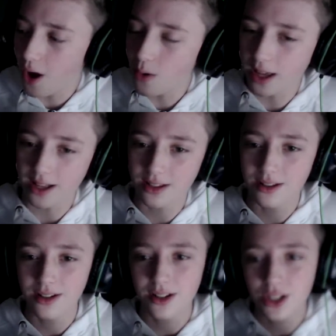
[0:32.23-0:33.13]
only had
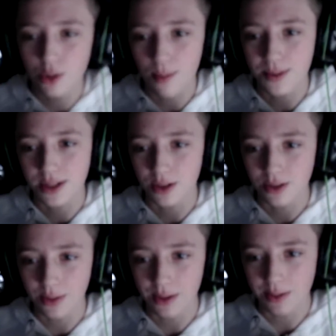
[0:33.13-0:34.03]
2
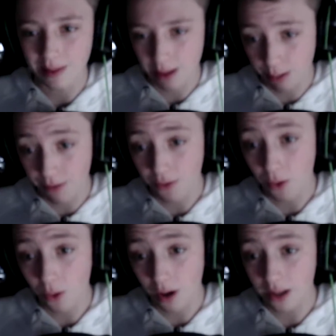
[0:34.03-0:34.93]
episodes when it was meant to be
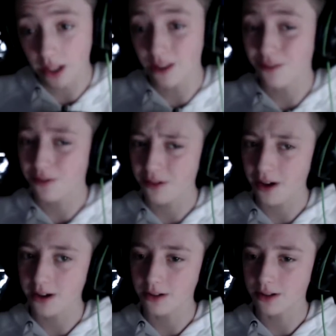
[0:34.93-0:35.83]
4, and then the
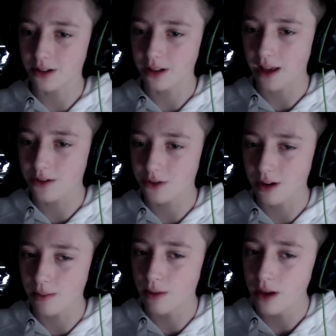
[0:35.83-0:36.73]
final live
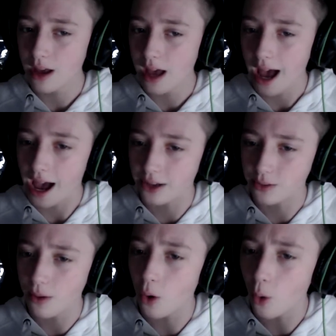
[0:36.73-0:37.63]
stream had
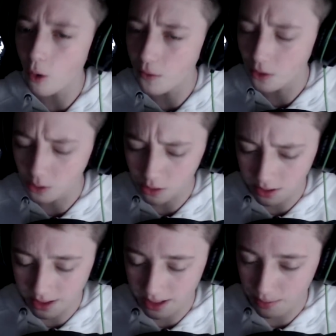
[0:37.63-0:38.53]
awful
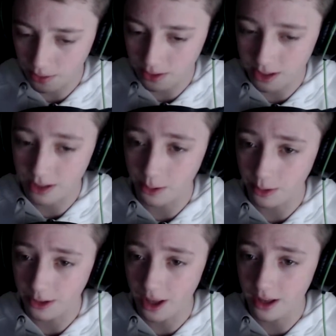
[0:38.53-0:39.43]
quality because
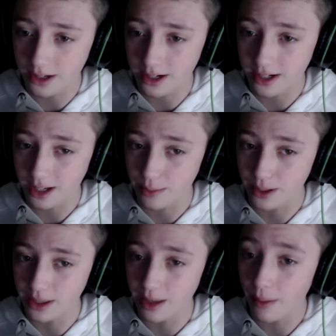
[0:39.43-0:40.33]
someone that didn't tell
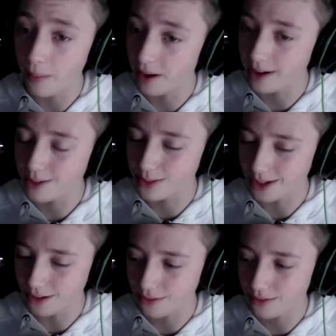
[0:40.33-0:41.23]
me that my mic was
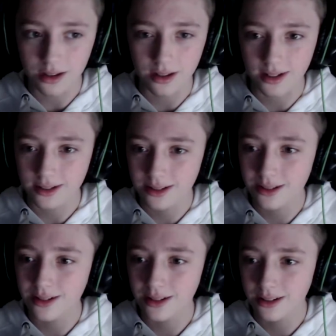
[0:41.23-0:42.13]
off. Thanks,
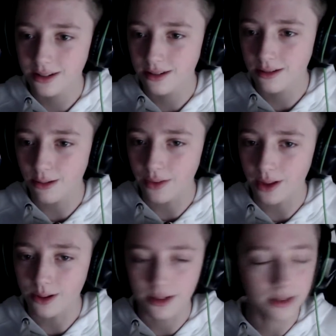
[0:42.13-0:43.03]
whoever
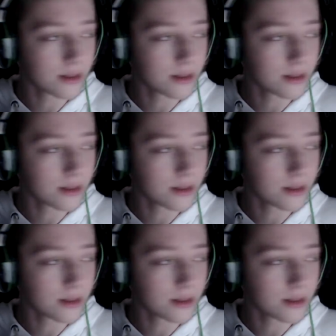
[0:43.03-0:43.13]
that was.